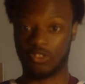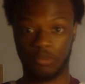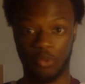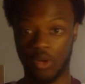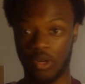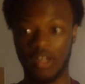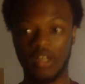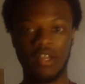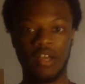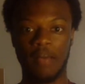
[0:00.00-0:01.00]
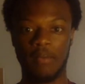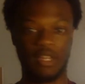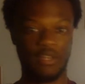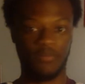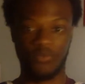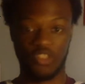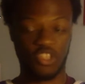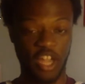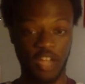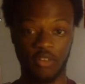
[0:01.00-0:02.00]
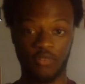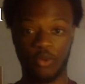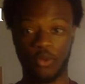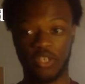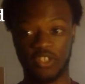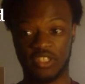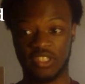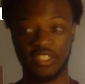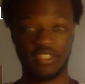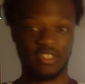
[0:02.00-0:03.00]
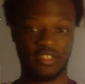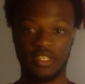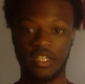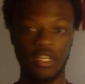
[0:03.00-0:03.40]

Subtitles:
support. I mean, the channel, for quick statistics,